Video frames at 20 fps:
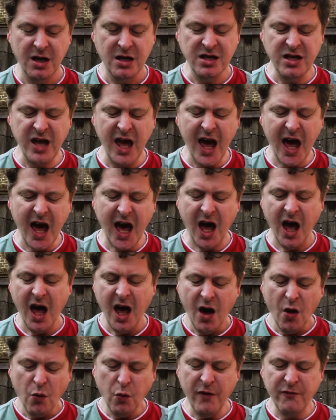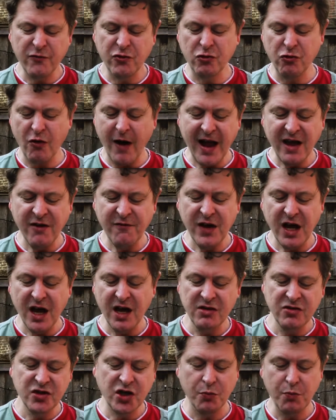Yeah, with gravy
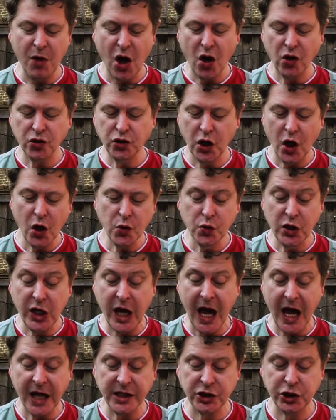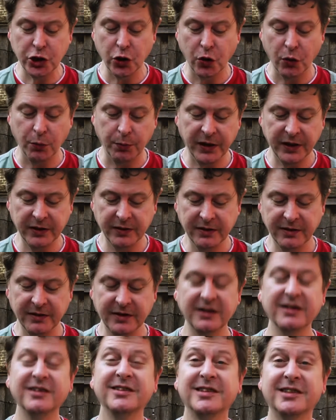and tomato ketchup,
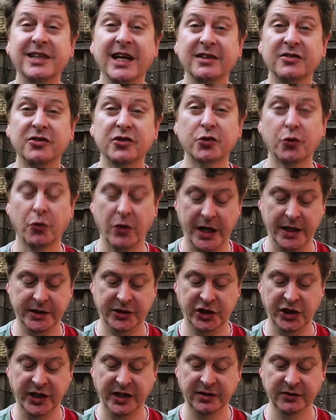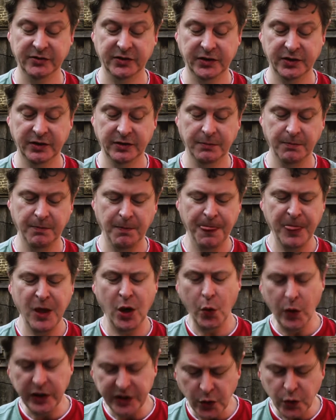said Scratchings,
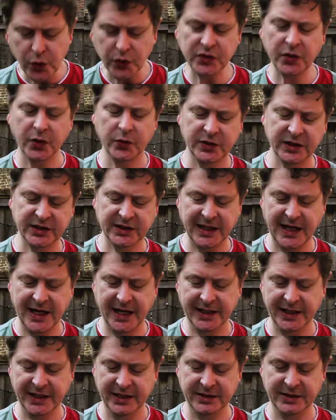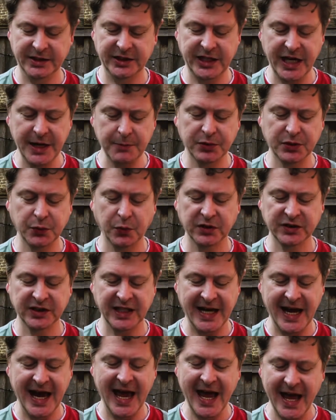who had also decided chips was
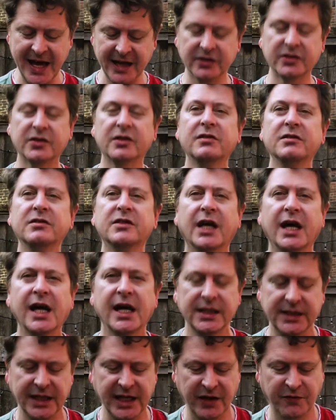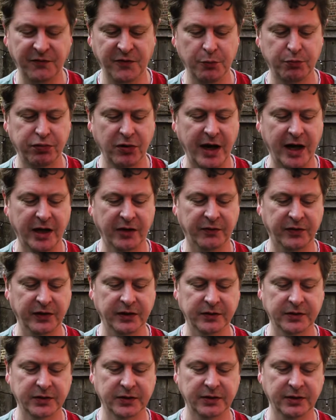an excellent idea for
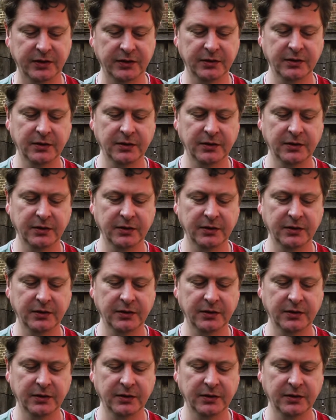breakfast.